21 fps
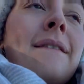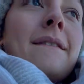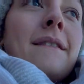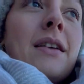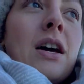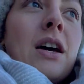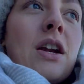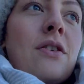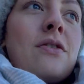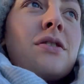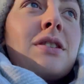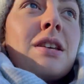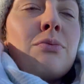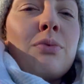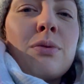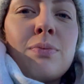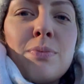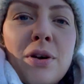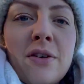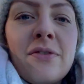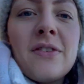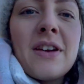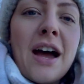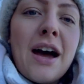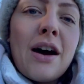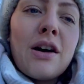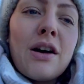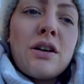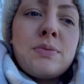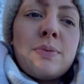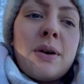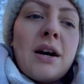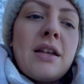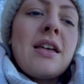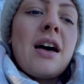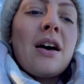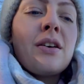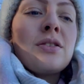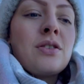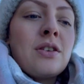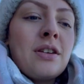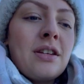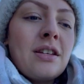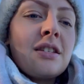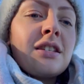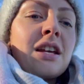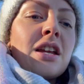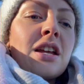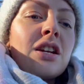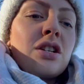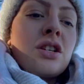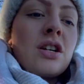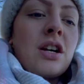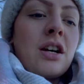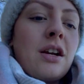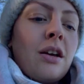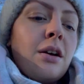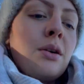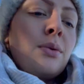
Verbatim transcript: and obviously with moving house buying the house doing extension